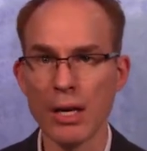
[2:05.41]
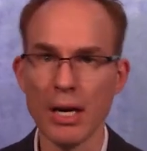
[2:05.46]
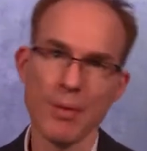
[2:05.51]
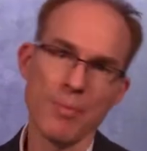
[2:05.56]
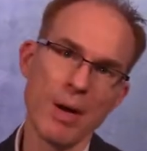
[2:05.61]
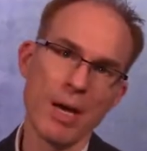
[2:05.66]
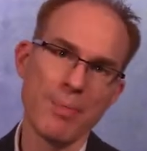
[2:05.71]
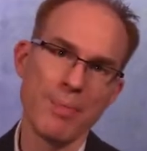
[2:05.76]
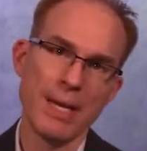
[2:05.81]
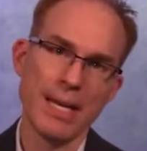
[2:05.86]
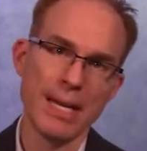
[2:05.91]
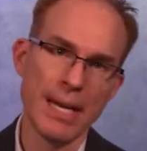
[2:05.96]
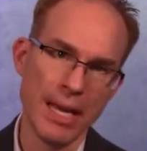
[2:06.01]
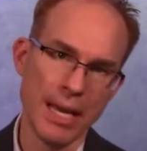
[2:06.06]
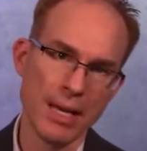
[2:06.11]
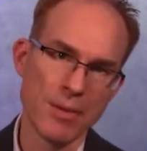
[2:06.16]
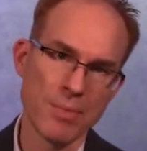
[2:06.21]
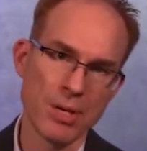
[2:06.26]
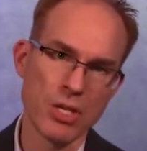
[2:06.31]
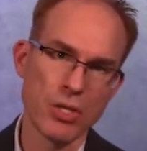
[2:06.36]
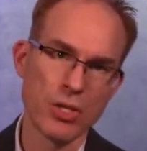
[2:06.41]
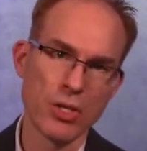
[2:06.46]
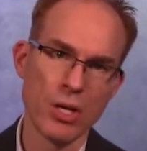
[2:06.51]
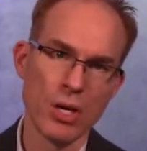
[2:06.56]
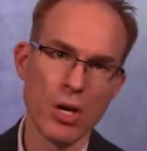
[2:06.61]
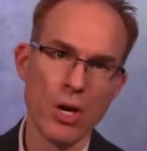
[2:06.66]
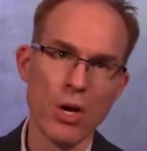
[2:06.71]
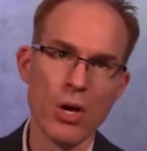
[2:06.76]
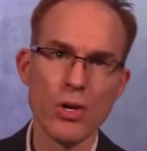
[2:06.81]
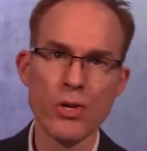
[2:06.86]
It might be an image.
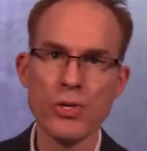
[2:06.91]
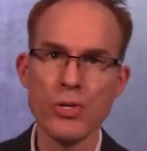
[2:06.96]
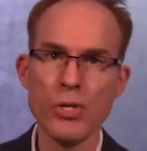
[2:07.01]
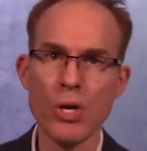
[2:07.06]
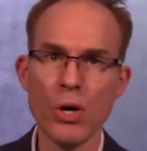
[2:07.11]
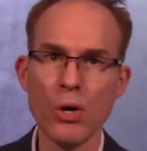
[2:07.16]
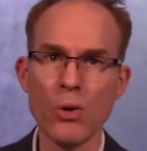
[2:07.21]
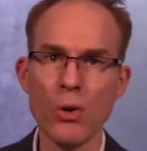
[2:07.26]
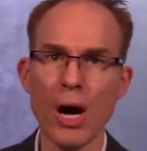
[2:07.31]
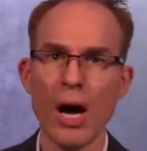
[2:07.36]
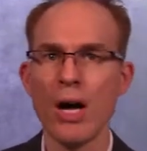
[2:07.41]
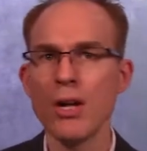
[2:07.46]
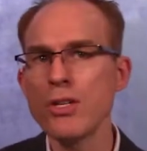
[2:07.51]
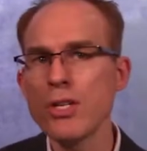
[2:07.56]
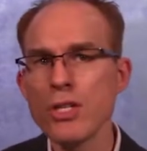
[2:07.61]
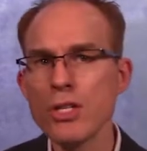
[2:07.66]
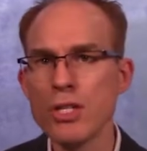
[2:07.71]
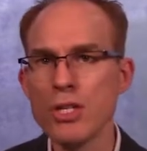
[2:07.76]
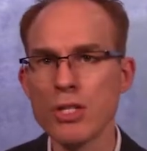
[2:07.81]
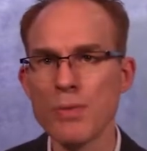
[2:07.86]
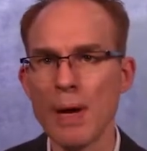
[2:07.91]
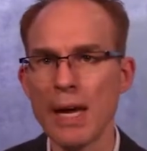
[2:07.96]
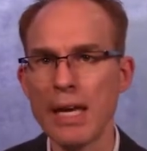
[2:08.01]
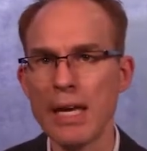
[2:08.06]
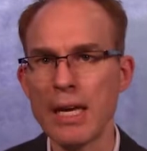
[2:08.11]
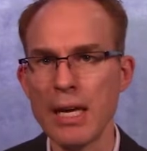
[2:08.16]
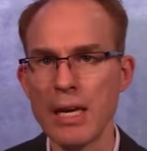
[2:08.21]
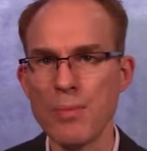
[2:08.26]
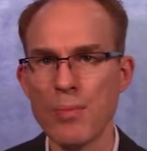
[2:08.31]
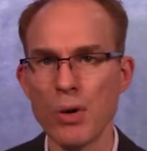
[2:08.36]
So I'll just use my
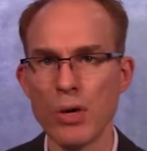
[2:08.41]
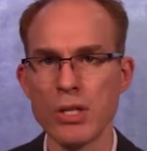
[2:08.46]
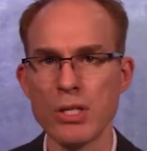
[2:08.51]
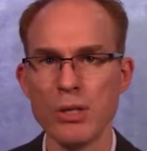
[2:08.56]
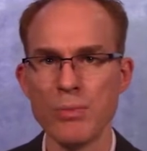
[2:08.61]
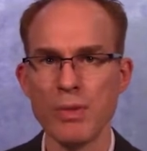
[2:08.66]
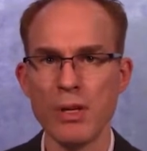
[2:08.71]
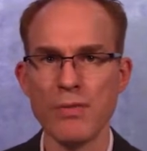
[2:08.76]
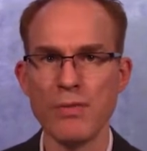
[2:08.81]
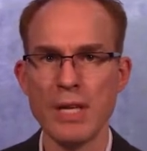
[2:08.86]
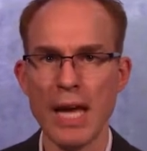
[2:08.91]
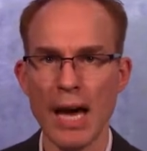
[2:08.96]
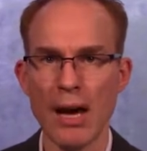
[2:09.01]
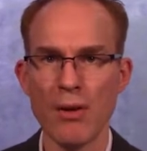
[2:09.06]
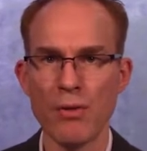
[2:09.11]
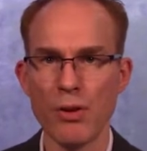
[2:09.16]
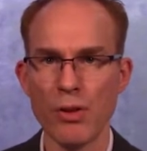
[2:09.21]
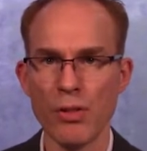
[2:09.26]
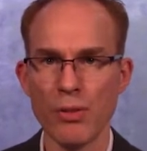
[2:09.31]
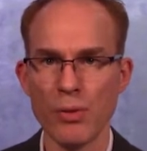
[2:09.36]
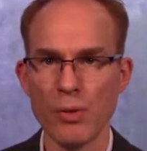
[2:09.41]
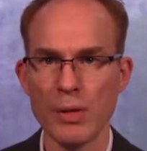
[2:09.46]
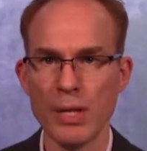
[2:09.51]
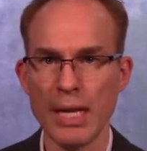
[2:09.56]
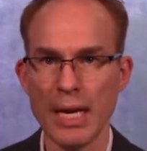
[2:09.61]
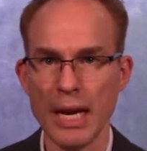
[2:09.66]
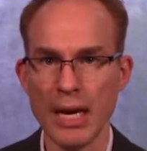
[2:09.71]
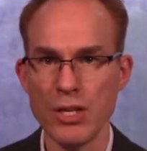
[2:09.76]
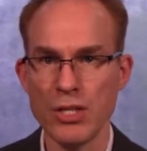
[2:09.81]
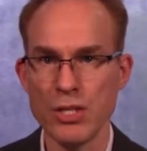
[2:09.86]
keyboard to move down through the
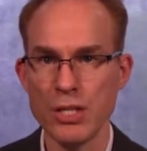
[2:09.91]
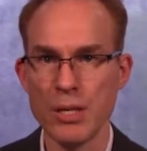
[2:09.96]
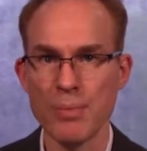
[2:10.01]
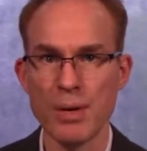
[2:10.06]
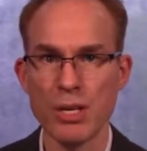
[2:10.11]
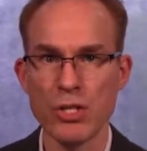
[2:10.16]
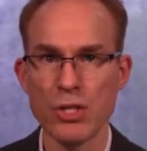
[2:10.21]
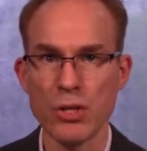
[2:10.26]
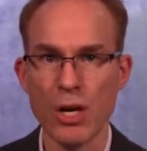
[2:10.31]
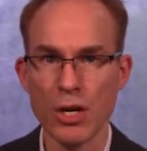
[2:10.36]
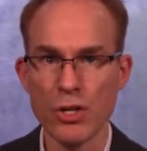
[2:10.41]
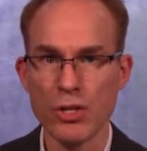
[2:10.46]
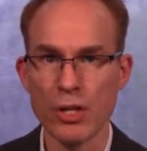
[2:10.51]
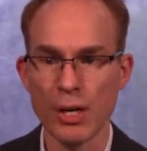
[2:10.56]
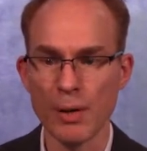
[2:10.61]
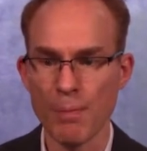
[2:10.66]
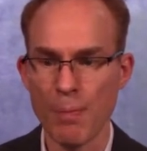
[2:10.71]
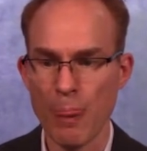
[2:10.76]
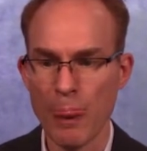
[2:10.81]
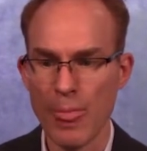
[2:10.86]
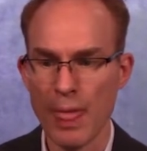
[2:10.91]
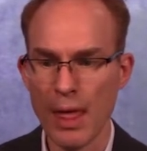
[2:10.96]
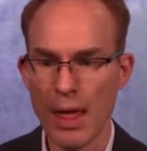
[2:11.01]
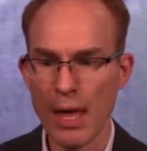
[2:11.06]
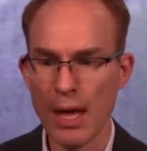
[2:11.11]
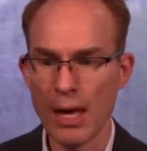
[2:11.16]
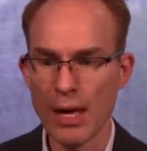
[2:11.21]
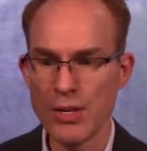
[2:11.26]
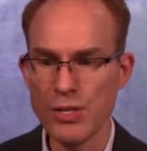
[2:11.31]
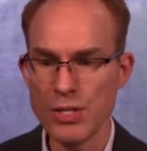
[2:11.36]
HTML structure
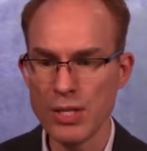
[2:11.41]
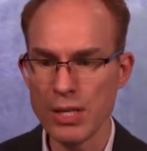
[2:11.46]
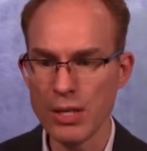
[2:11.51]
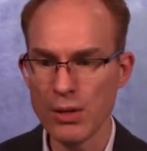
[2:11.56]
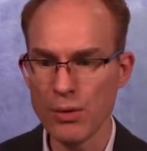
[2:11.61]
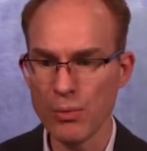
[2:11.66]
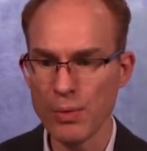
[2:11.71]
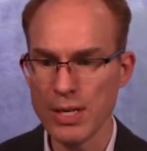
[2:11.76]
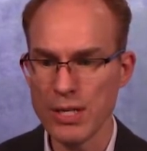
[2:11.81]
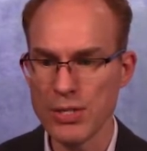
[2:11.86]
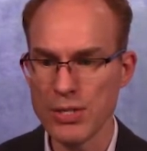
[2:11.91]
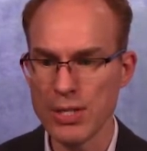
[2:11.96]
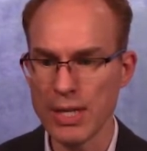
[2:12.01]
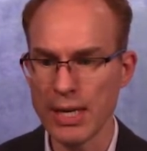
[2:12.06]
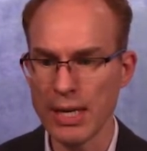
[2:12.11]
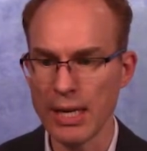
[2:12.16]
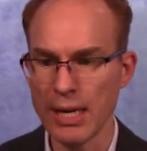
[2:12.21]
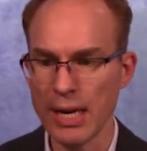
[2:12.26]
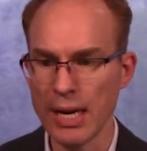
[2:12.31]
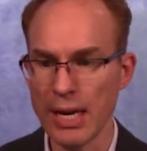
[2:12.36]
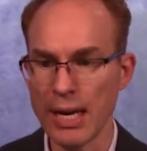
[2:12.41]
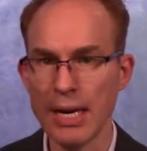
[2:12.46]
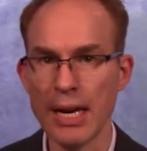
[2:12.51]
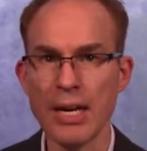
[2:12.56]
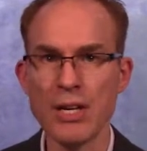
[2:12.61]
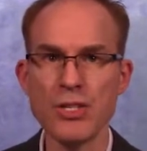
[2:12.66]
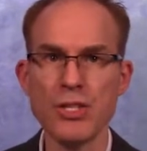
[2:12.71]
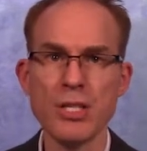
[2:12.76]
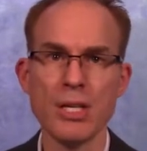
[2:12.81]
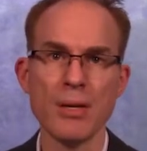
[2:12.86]
until we see an
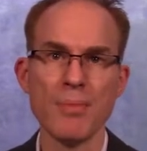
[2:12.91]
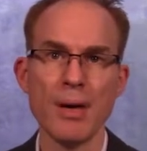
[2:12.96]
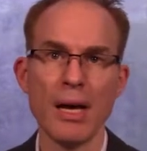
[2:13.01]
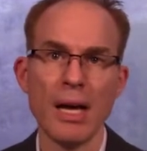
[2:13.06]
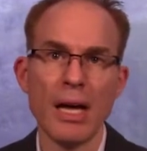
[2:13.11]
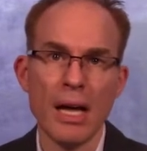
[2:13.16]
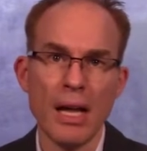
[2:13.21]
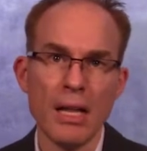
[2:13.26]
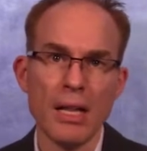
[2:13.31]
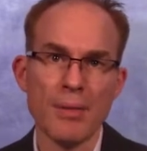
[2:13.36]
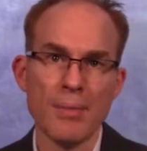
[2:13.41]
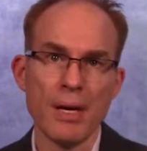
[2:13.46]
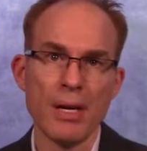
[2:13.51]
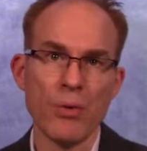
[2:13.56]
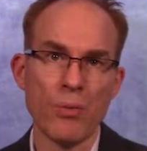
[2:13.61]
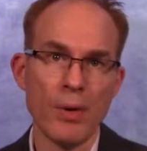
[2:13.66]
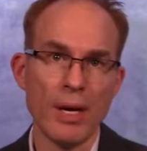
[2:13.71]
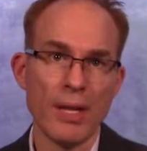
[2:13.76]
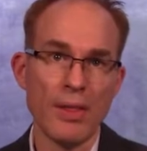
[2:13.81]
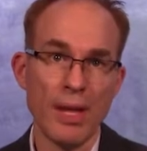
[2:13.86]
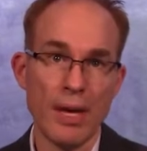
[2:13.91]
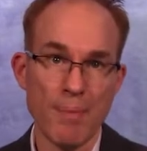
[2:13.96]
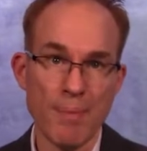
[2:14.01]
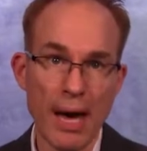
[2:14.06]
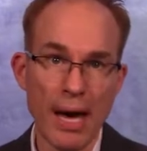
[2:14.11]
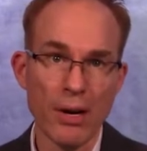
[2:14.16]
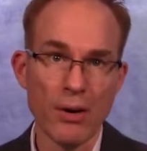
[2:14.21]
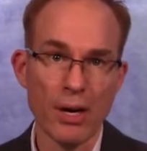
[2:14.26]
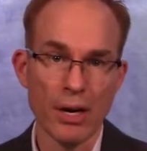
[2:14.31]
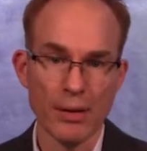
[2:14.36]
HTML element with a
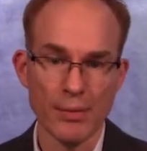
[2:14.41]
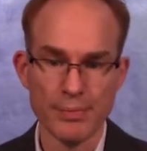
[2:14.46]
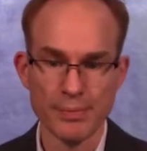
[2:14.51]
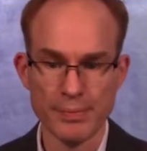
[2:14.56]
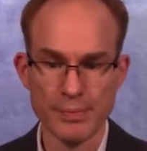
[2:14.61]
background.